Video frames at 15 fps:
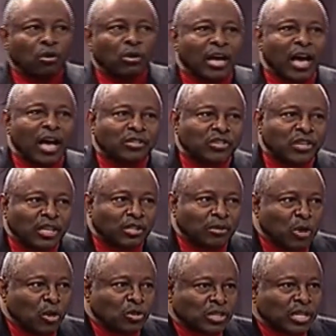God said to
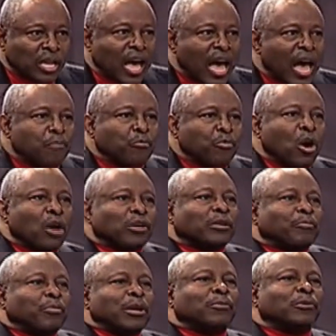Moses, I brought the
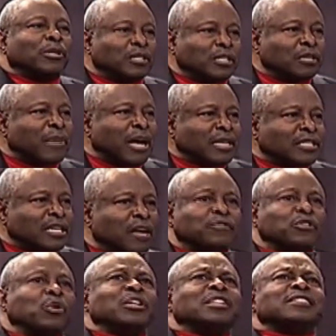people unto myself.
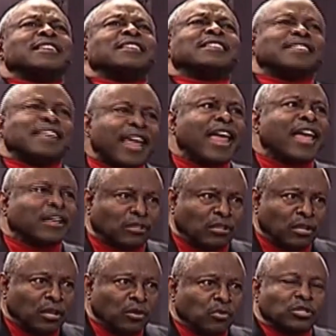So his intent
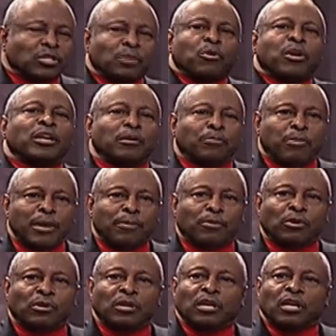was to bring the
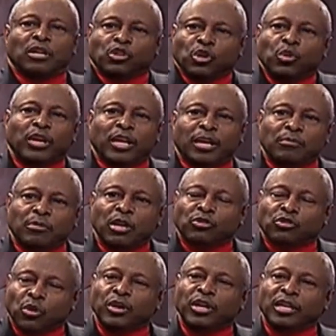people to him
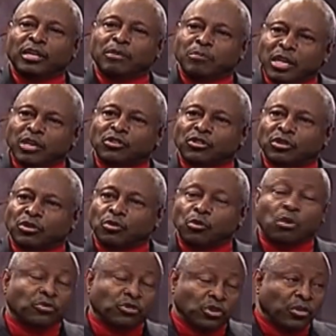so he could minister to,
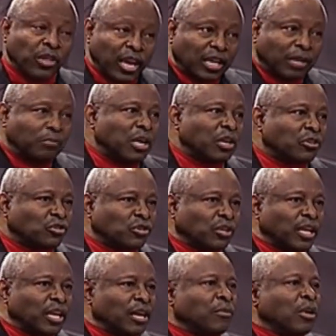or so they could minister to
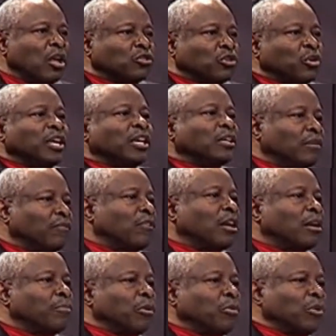him so he could
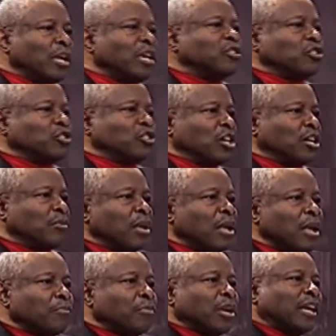develop a relationship.
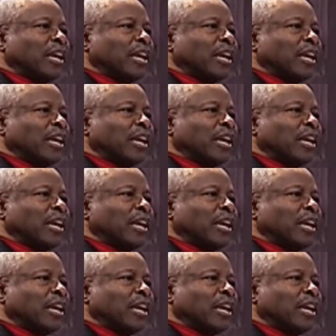But it